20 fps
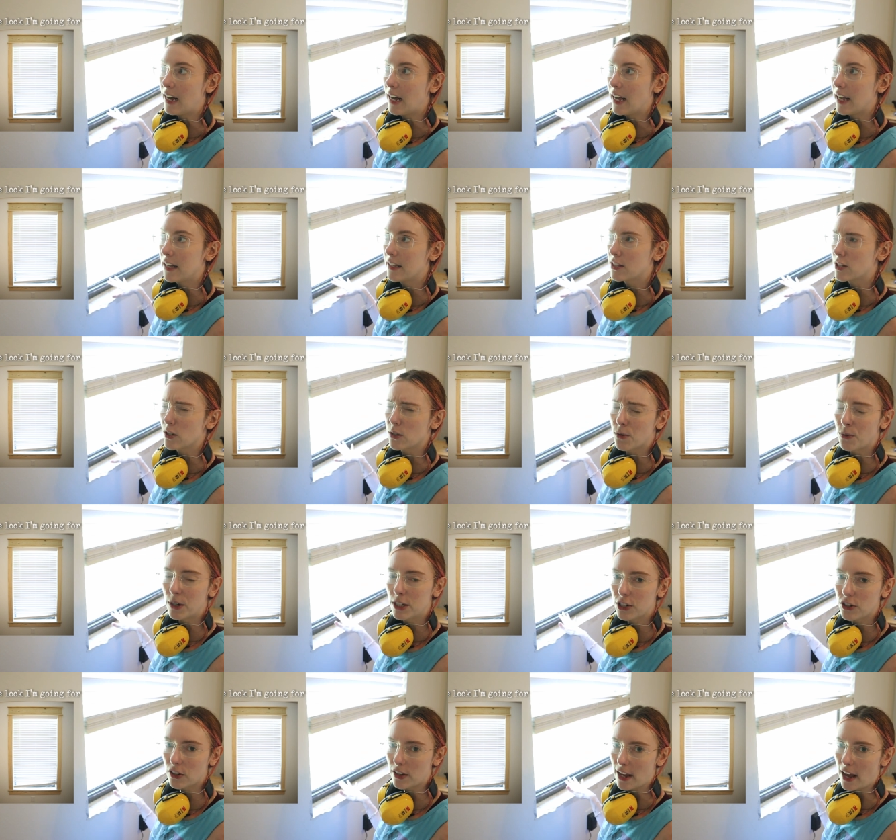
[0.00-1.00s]
I,
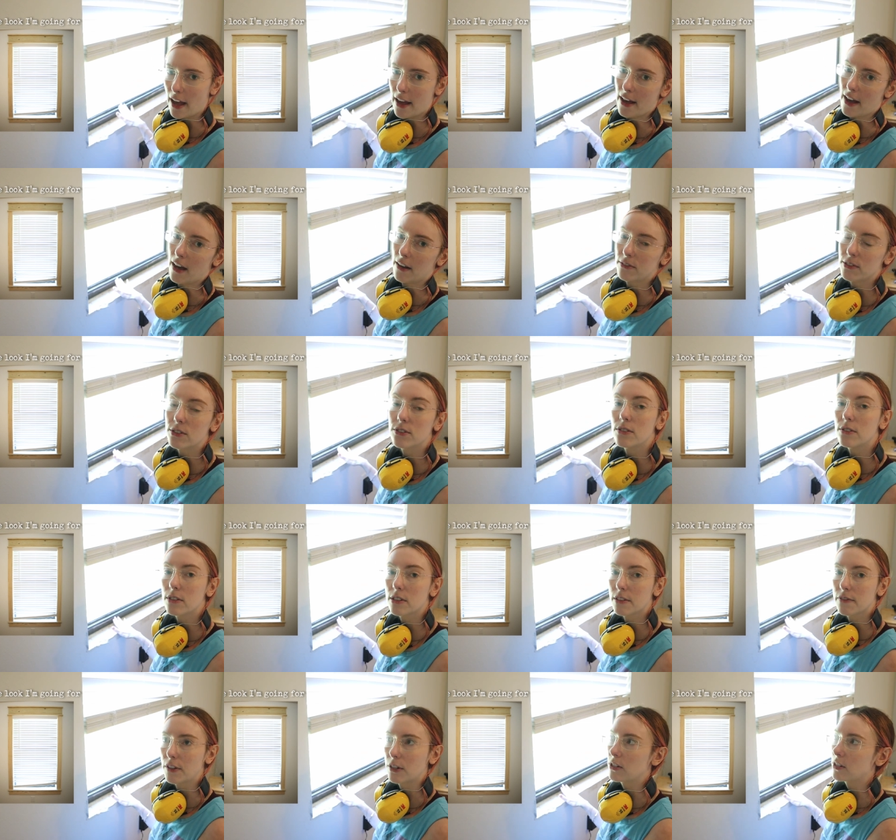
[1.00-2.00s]
sequentially I have to do
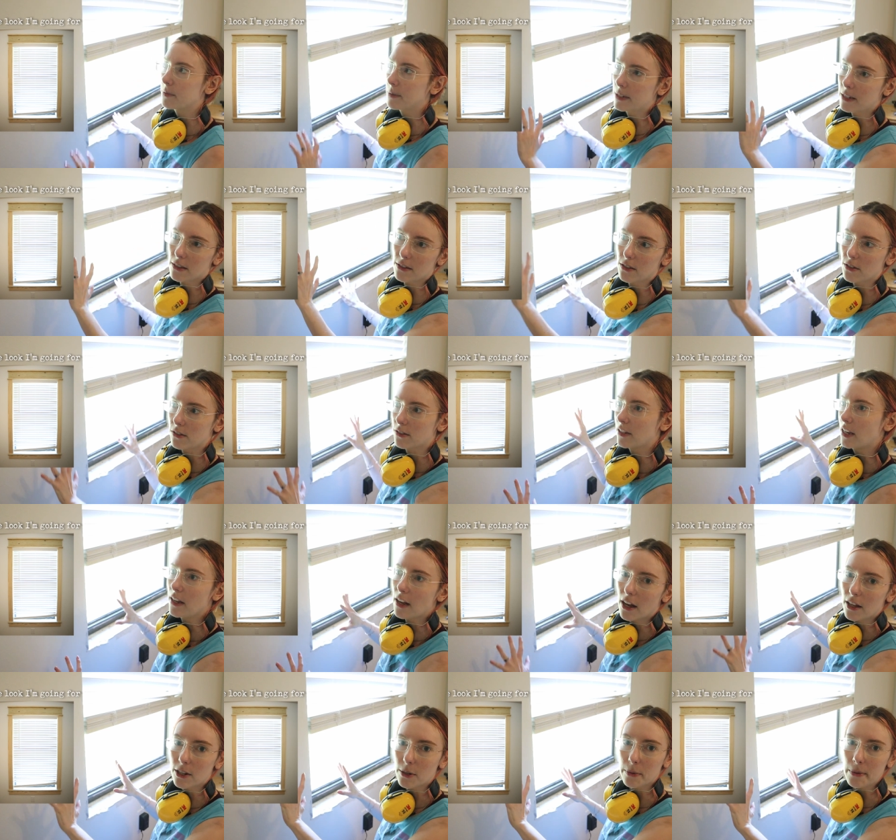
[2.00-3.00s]
this first because there's
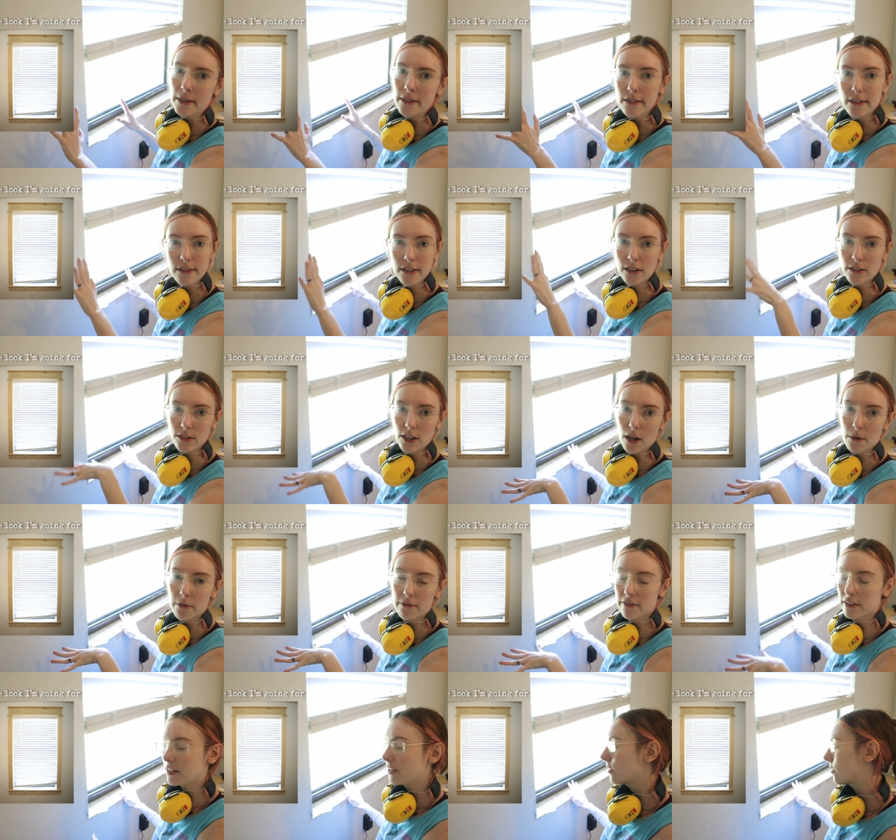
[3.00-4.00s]
like other pieces on top
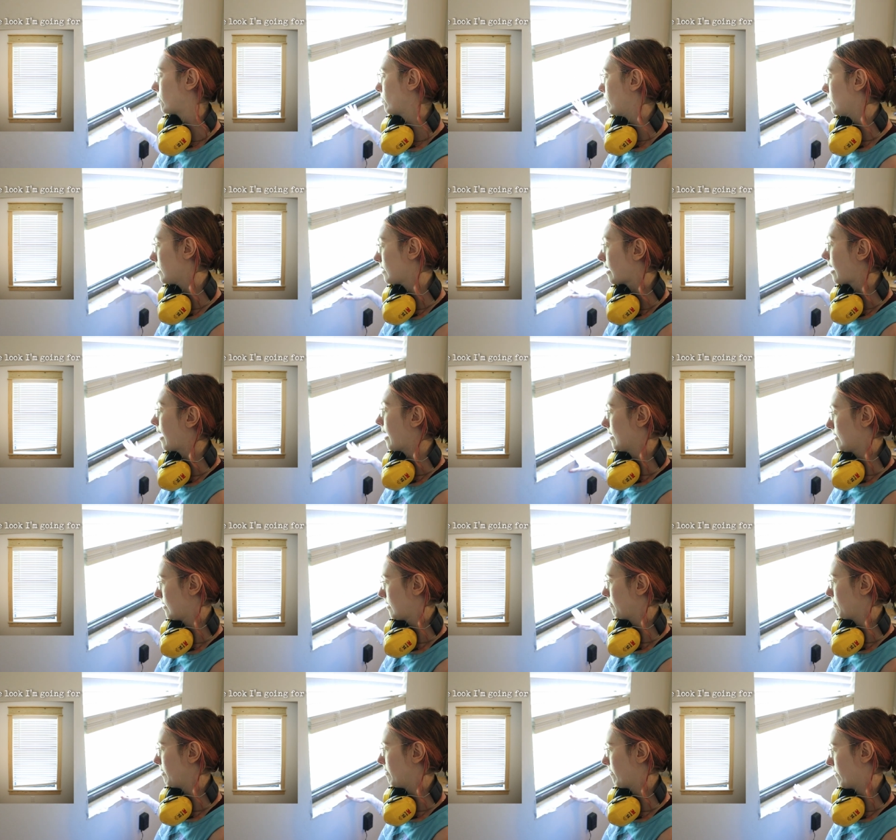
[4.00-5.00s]
of it. So this
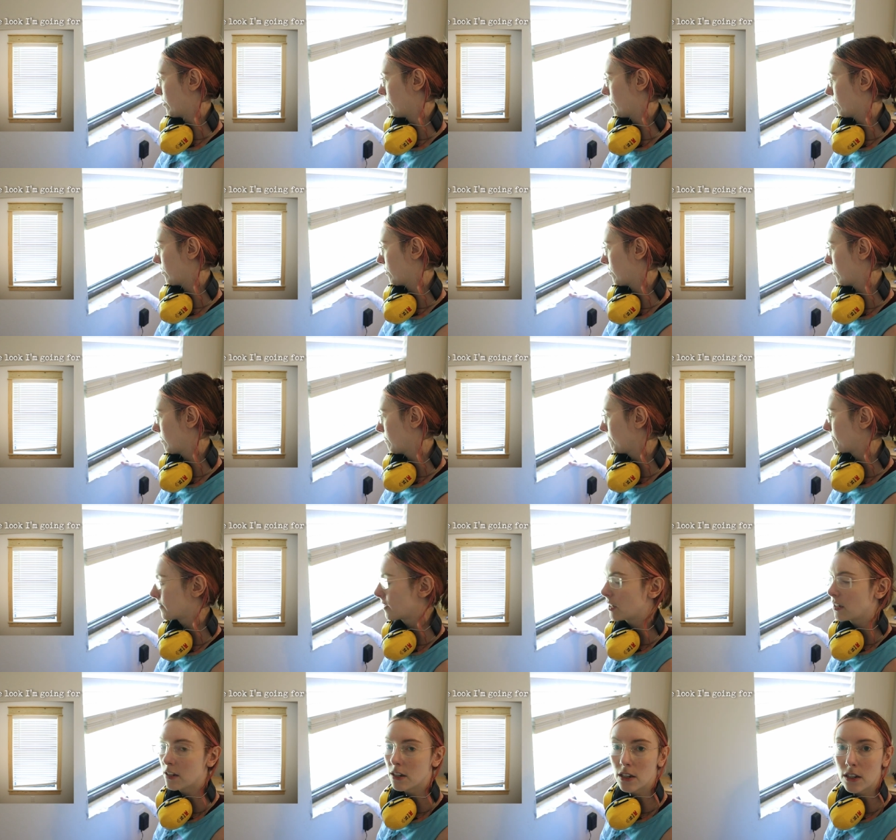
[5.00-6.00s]
has to be first.
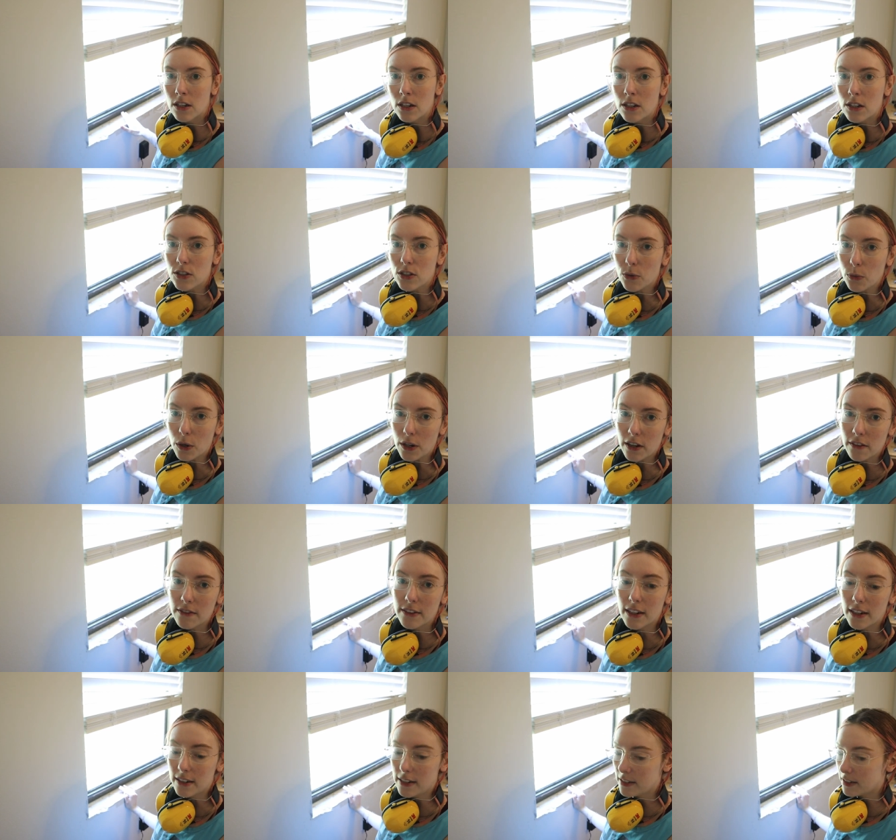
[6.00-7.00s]
So what
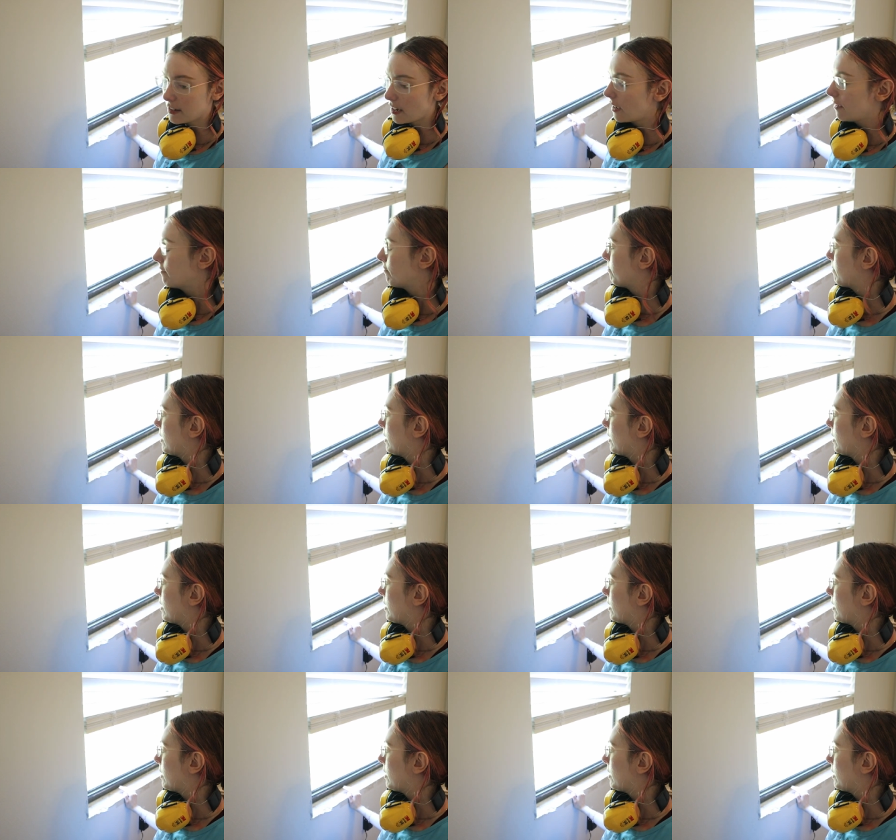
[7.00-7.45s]
I've done is I've